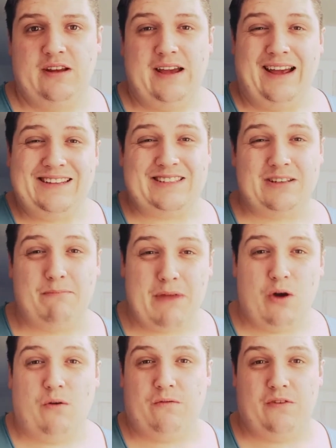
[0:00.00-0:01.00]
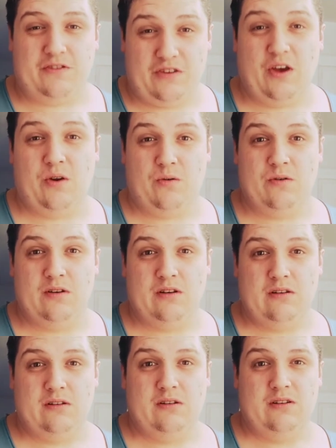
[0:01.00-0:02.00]
This is a meal for 2.
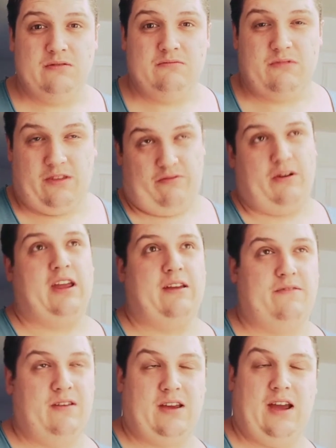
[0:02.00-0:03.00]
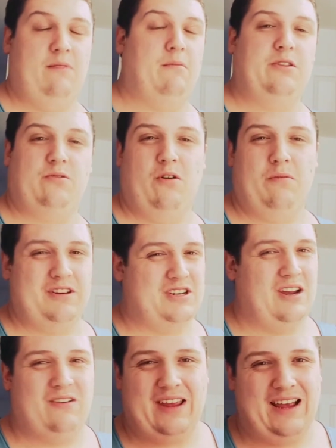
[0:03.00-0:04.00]
3 if you count my daughter, but she
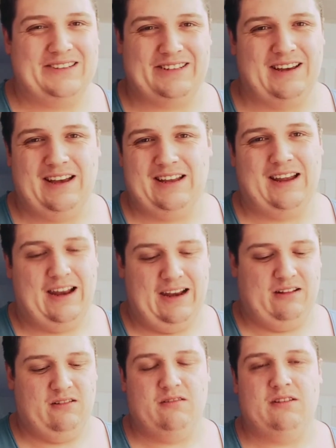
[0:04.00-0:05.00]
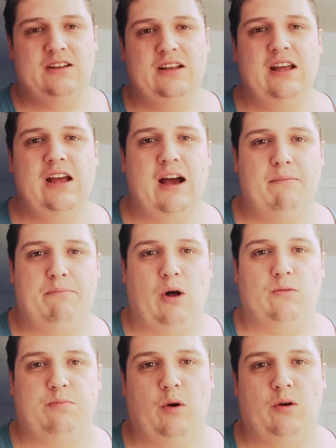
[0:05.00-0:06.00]
only has a little bowl
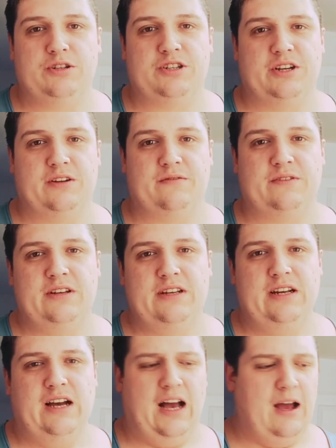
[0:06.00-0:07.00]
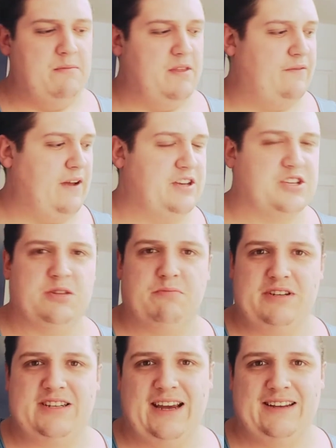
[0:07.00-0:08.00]
portion of the veg and the
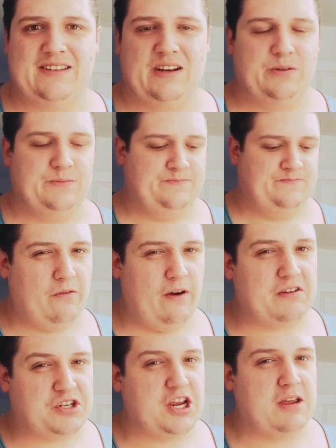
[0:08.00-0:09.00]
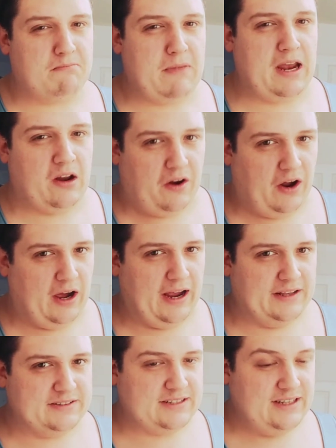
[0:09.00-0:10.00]
potato. Very cheap meal on our
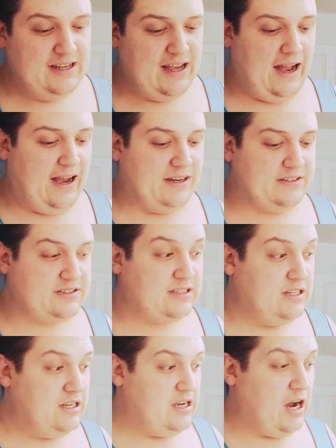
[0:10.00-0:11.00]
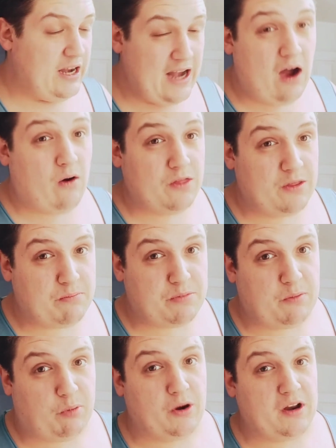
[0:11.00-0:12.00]
hands, and now the
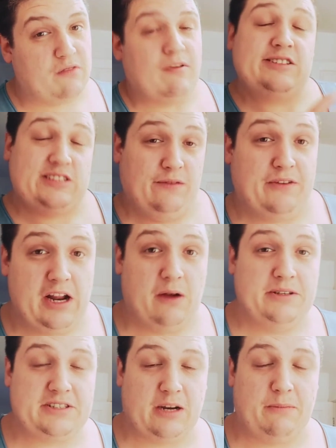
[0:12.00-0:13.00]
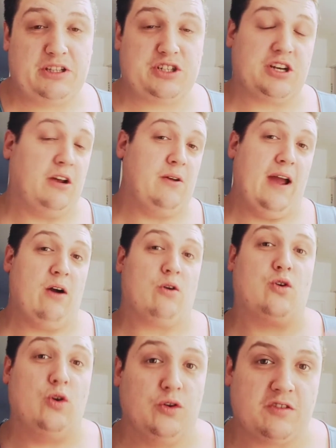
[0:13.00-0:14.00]
point of the rest of the video is going to be to show you how
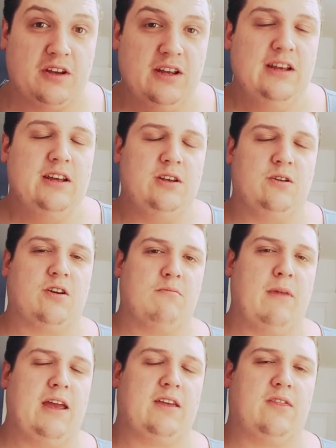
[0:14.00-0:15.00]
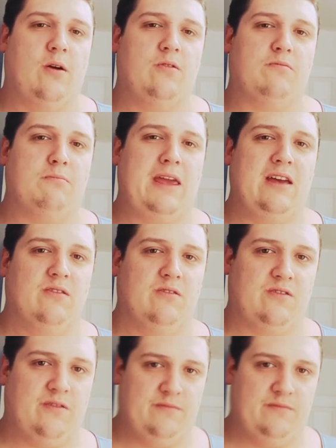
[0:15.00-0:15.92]
good you can make those meals.